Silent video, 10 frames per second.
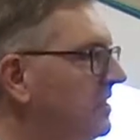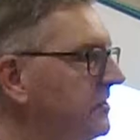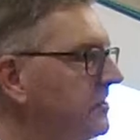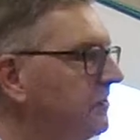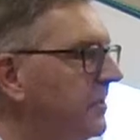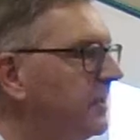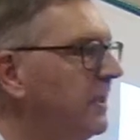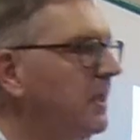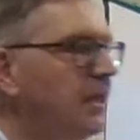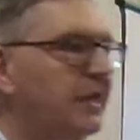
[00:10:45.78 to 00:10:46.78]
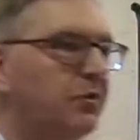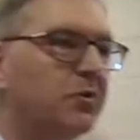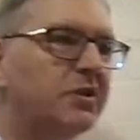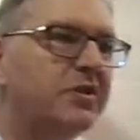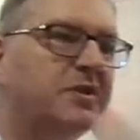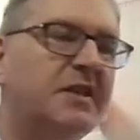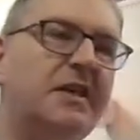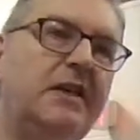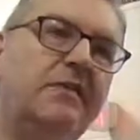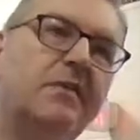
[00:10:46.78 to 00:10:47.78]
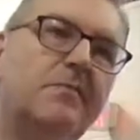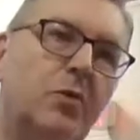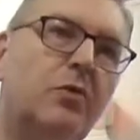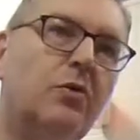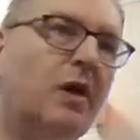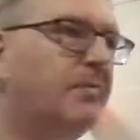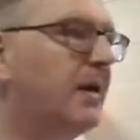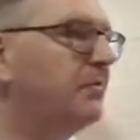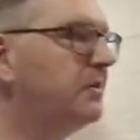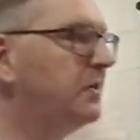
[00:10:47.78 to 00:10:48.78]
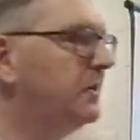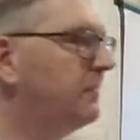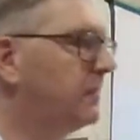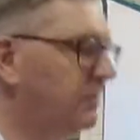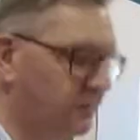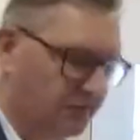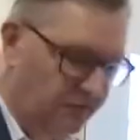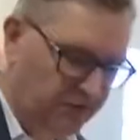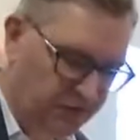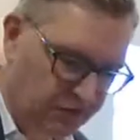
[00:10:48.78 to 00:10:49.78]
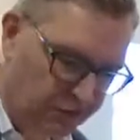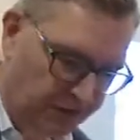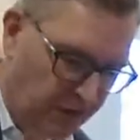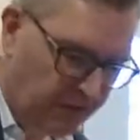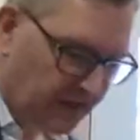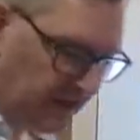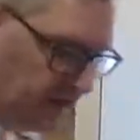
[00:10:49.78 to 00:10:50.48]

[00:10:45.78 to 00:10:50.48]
answering, in order to say even more about the significance of this story. Okay,